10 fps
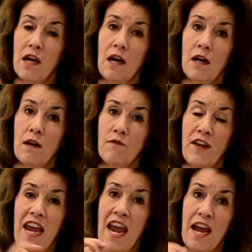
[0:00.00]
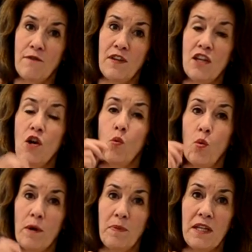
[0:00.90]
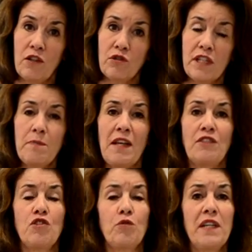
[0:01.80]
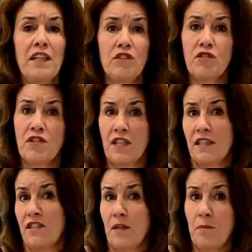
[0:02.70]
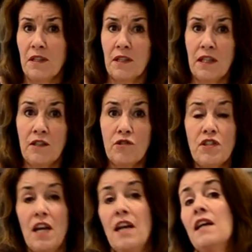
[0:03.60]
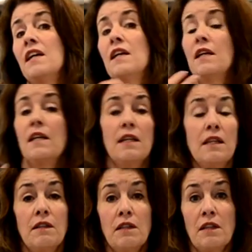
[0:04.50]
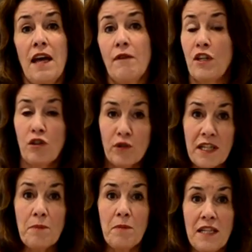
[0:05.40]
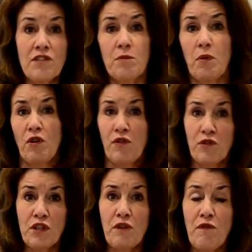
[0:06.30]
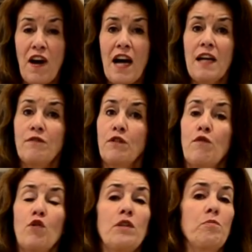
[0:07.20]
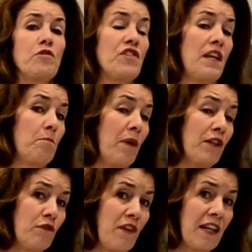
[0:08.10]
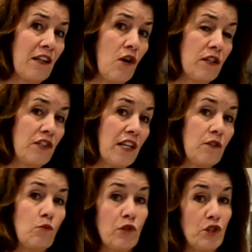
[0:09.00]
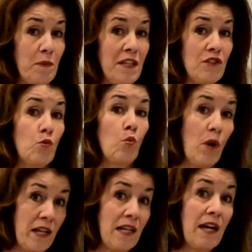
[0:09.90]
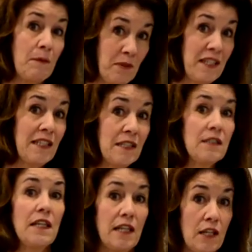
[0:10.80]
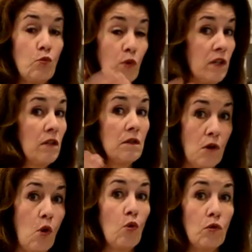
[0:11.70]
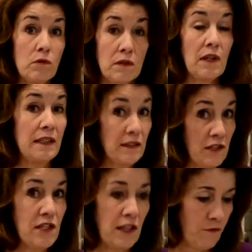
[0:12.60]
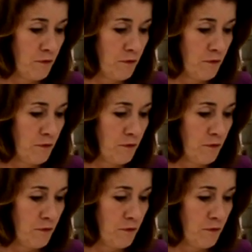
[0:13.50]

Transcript: of heavy whipping cream, that's 360 milliliters. Heavy cream means about a 35 to 40% butterfat content, which means when I beat it, it will hold like stiff